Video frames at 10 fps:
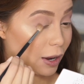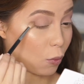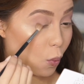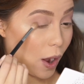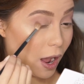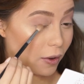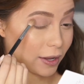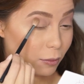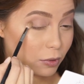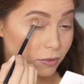oh wow, I
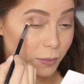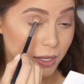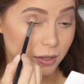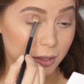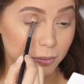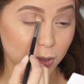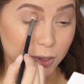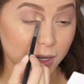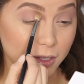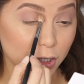can't believe you're making him do
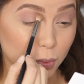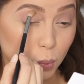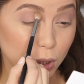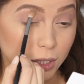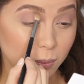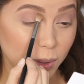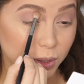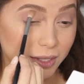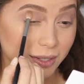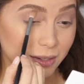that, like you're really
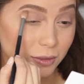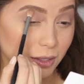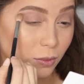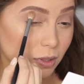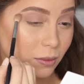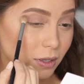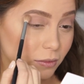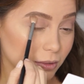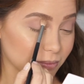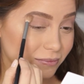milking it. And I was like, well,
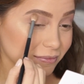whatever.